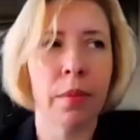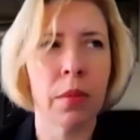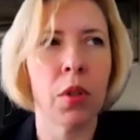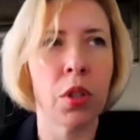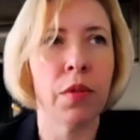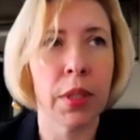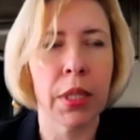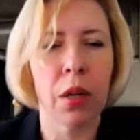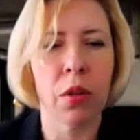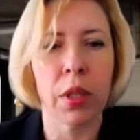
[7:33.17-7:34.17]
not even
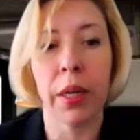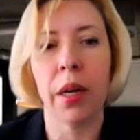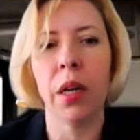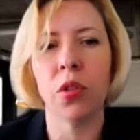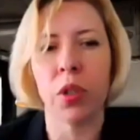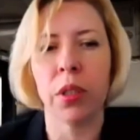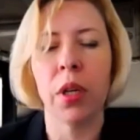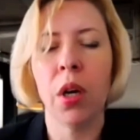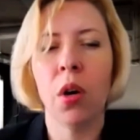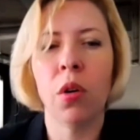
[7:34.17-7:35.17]
1,000, like 100
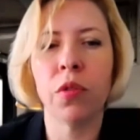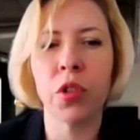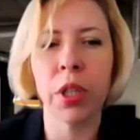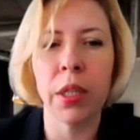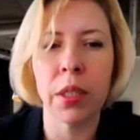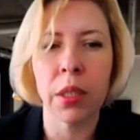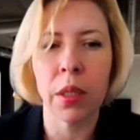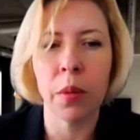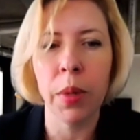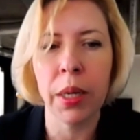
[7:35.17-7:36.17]
of trades
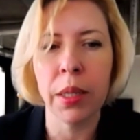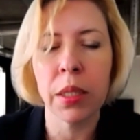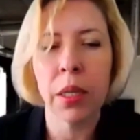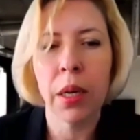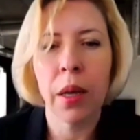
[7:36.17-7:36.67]
a month.